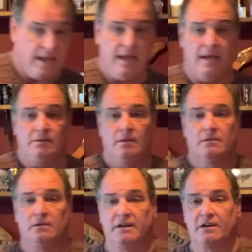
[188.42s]
And a
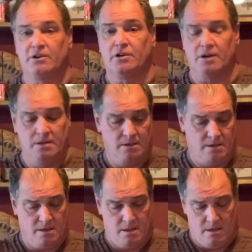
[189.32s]
little Herradura
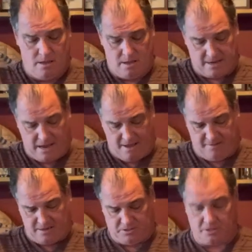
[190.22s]

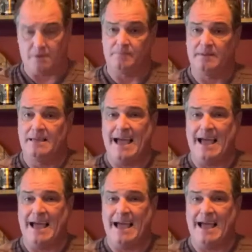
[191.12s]
agave syrup.